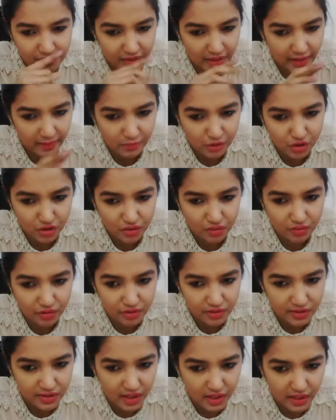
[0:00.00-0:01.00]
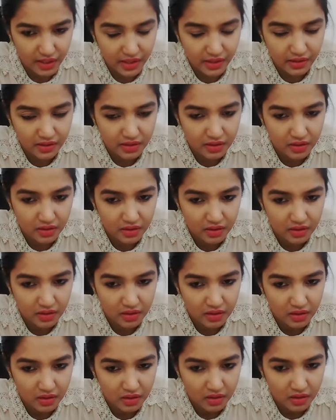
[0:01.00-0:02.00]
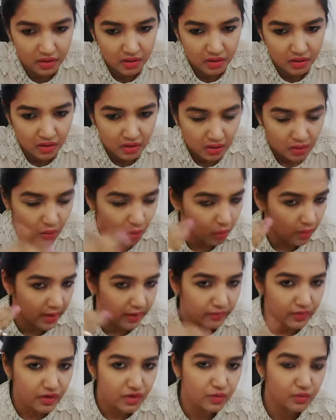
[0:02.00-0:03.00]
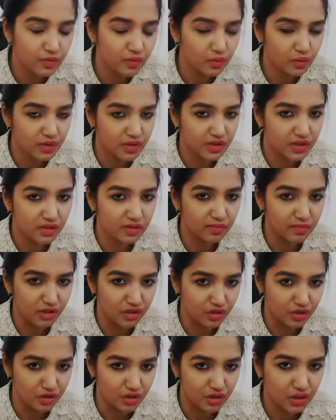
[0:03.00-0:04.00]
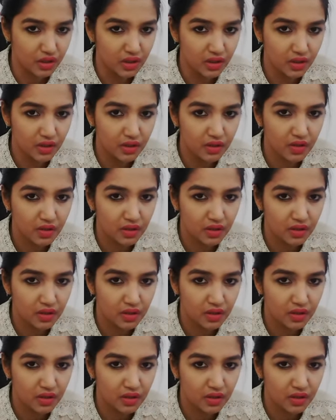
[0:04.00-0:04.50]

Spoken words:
but I'm just going to say it. Whoever was this magician,